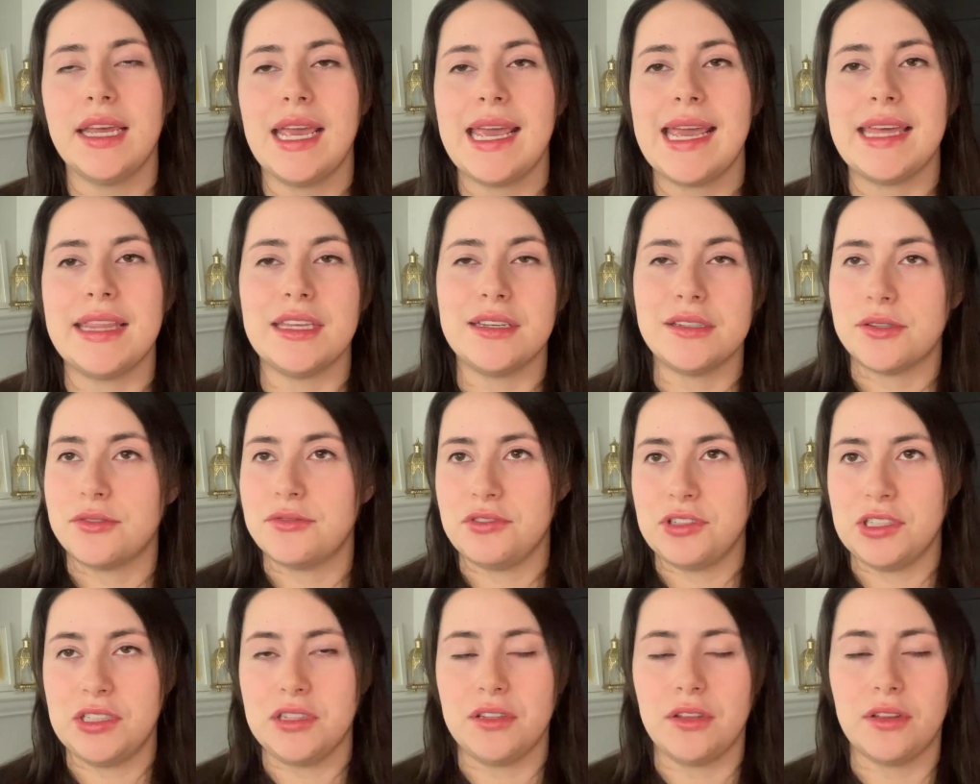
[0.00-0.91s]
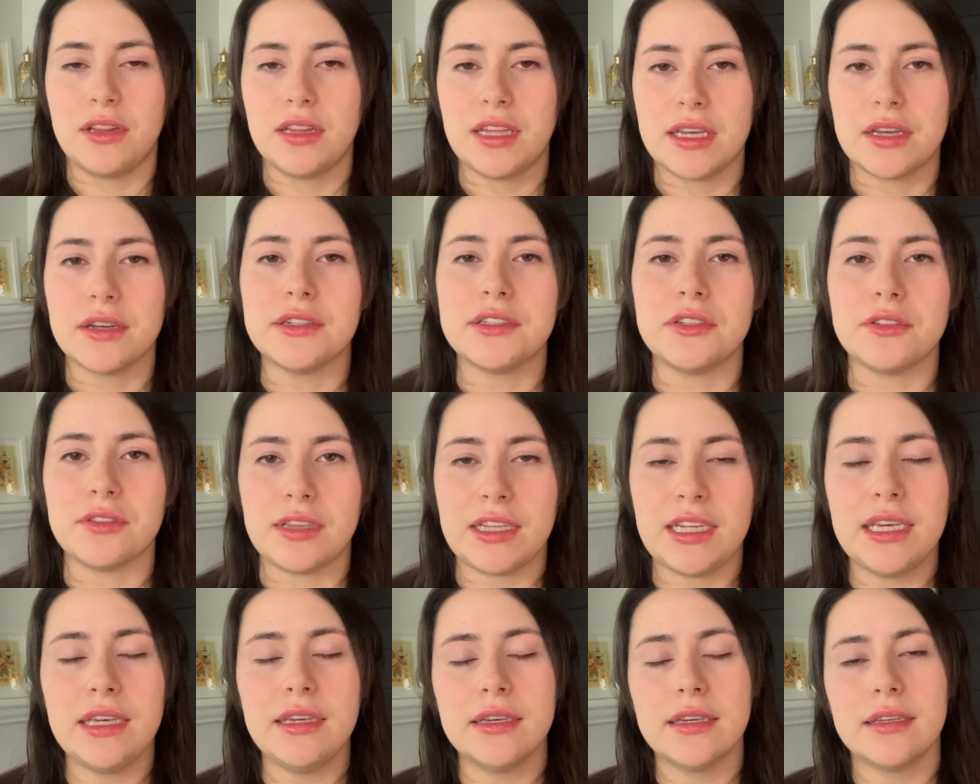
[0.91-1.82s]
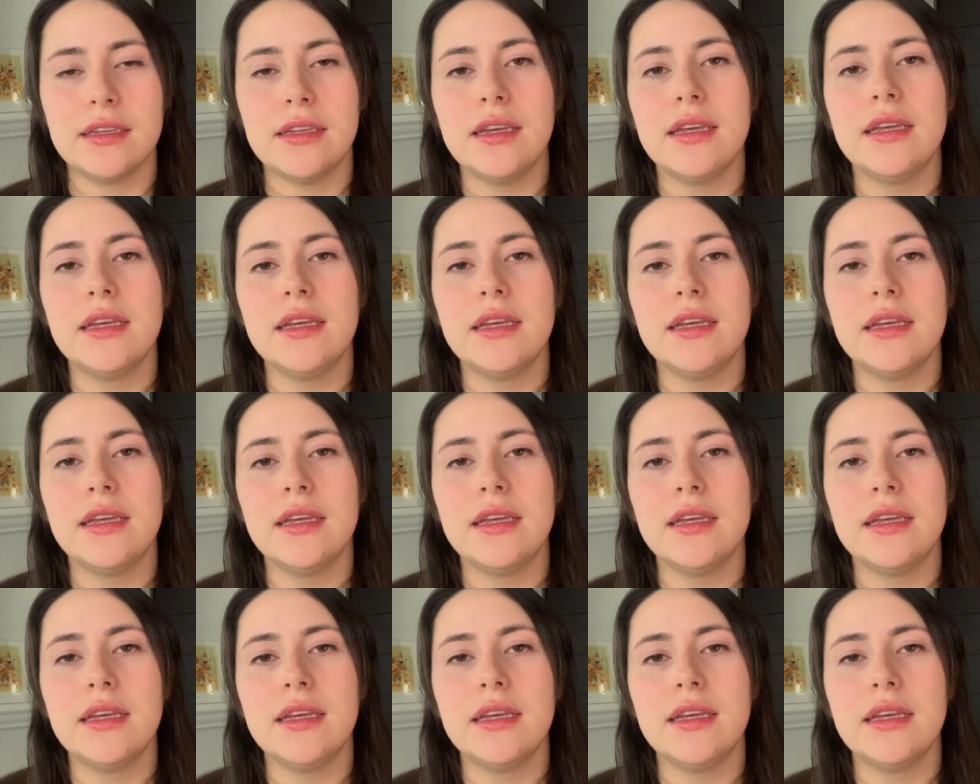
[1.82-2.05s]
and then hopefully they'll click on your link.